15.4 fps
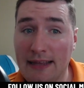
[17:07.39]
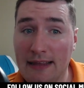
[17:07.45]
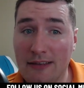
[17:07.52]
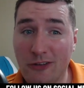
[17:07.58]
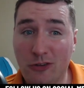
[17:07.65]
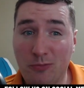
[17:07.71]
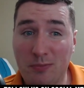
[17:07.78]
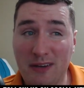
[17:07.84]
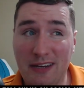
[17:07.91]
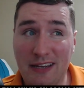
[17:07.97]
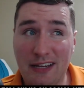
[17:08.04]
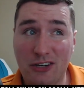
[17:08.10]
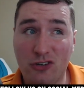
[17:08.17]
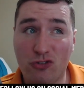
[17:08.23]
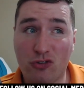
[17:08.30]
it's been
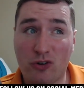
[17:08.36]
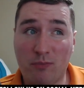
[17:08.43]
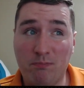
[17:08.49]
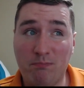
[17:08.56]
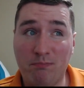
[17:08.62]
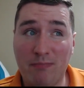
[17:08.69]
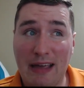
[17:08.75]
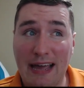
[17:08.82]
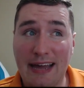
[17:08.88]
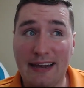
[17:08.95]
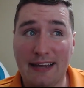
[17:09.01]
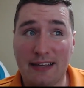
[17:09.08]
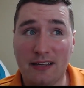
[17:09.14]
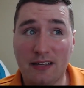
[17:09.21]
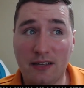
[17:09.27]
a
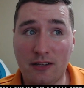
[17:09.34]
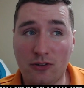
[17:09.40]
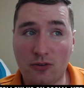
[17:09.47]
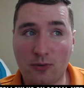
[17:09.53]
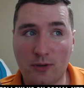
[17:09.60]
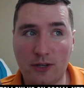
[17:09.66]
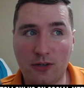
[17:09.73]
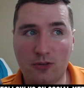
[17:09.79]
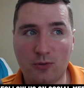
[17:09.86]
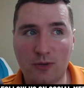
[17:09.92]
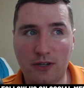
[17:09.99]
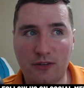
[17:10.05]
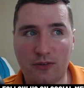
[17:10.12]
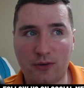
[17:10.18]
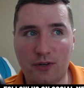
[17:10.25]
dramatic
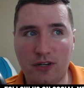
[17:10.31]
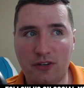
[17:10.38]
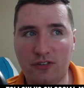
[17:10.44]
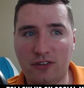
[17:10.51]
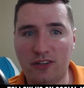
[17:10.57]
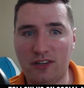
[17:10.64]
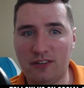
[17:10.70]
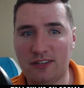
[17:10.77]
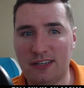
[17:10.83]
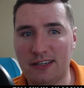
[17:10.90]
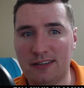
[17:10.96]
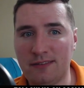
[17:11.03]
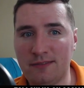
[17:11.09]
2023 season.